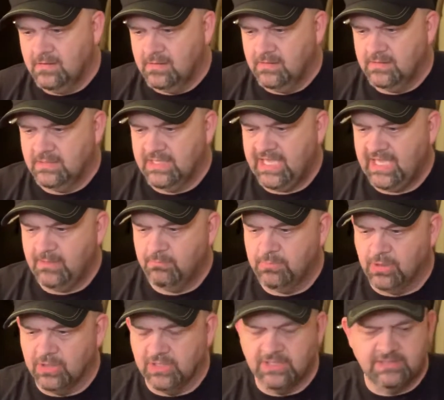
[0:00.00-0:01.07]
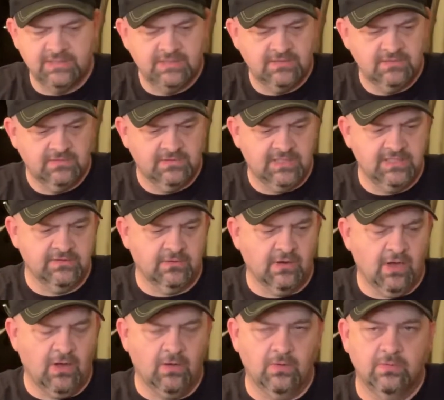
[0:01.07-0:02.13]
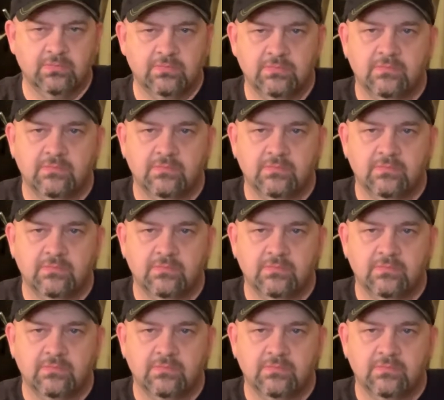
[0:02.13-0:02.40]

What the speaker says: lead bullets, these are all